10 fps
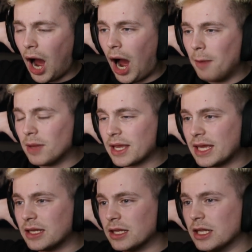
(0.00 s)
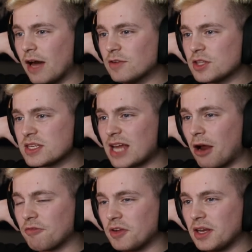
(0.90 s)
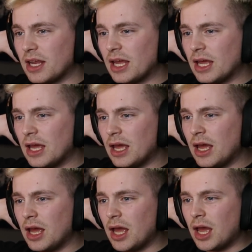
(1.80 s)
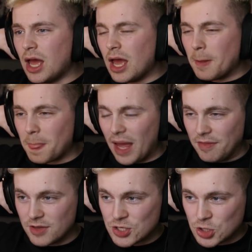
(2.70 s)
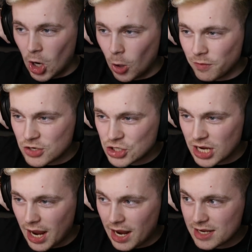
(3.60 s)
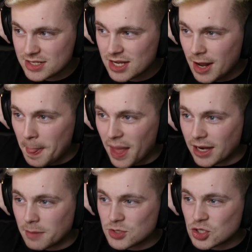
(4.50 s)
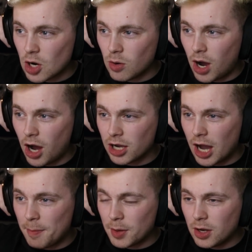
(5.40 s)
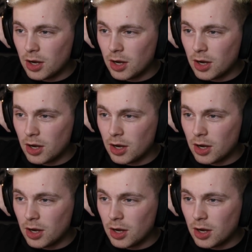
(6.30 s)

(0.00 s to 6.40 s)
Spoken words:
I'm like in love with this outfit and this tone that she has, and I'm so hung up